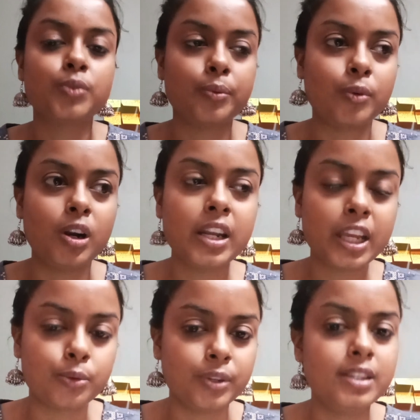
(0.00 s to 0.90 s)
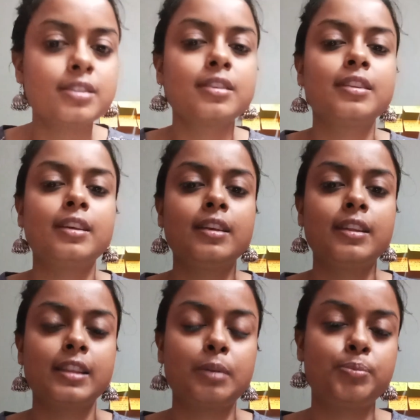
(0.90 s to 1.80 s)
to a world in which
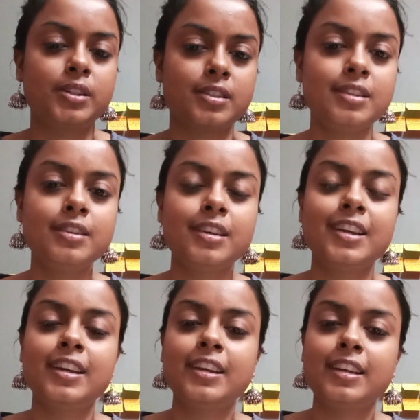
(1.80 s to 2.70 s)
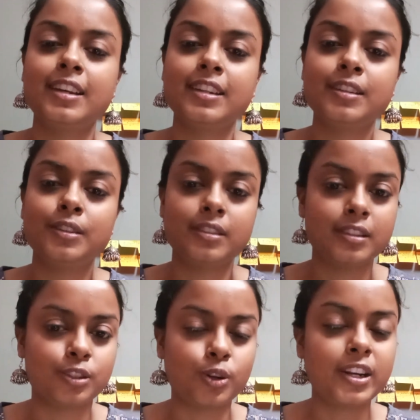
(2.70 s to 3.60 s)
that person
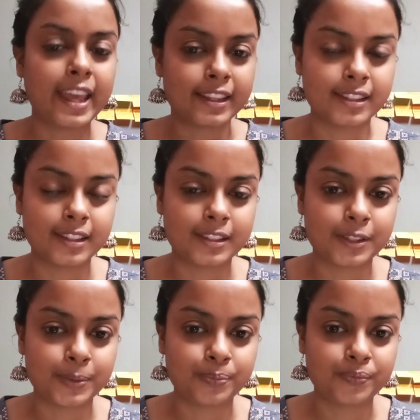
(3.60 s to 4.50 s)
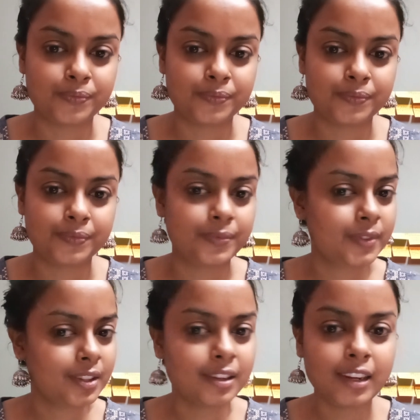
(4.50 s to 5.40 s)
does not exist.
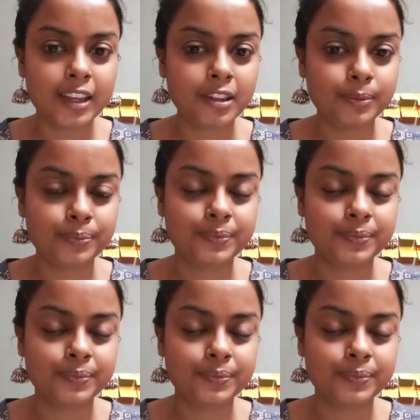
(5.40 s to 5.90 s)
Clear?